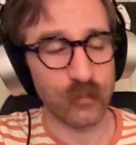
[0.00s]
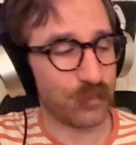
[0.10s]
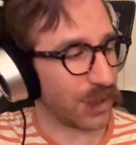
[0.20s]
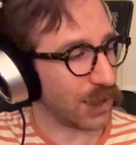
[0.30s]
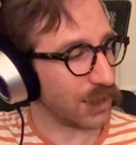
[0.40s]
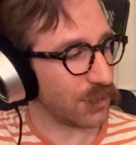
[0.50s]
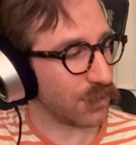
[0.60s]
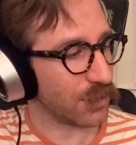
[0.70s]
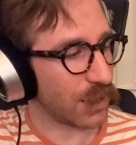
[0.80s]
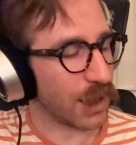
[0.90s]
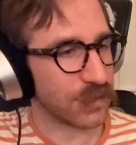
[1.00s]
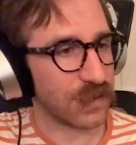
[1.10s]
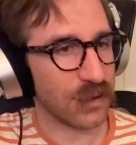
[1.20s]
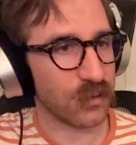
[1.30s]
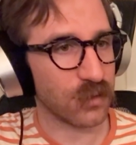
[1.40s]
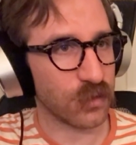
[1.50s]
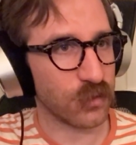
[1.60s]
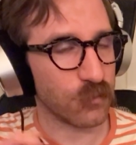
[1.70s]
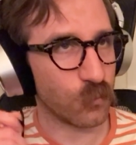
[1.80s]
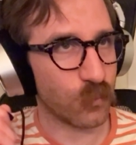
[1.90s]
But I think
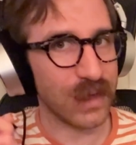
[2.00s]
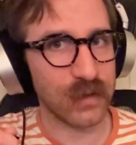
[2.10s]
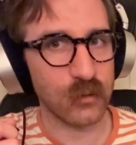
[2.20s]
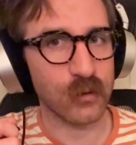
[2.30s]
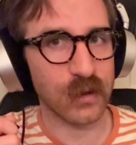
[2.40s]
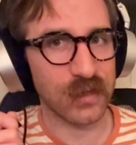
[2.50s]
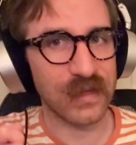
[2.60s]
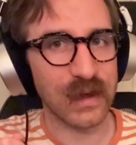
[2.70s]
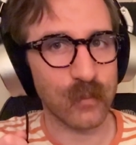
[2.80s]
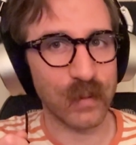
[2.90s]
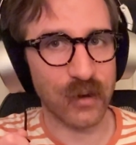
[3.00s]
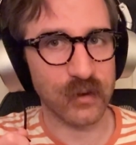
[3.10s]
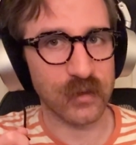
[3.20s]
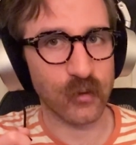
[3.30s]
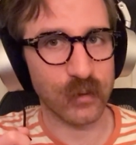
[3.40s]
the way that you can think about it, though,